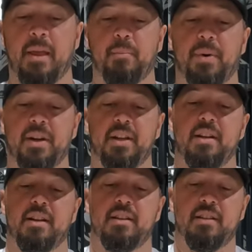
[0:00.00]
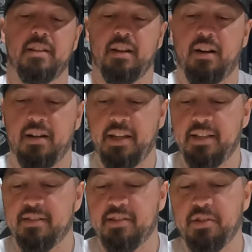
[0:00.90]
But
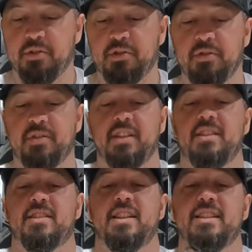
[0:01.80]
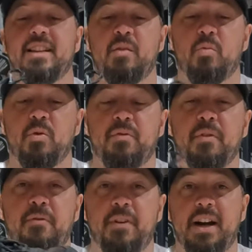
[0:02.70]
again, zero shoes, these things I wore
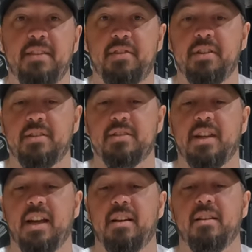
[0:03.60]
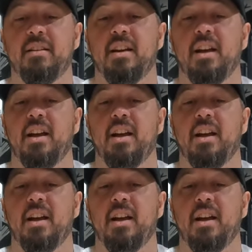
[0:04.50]
for 5 years, and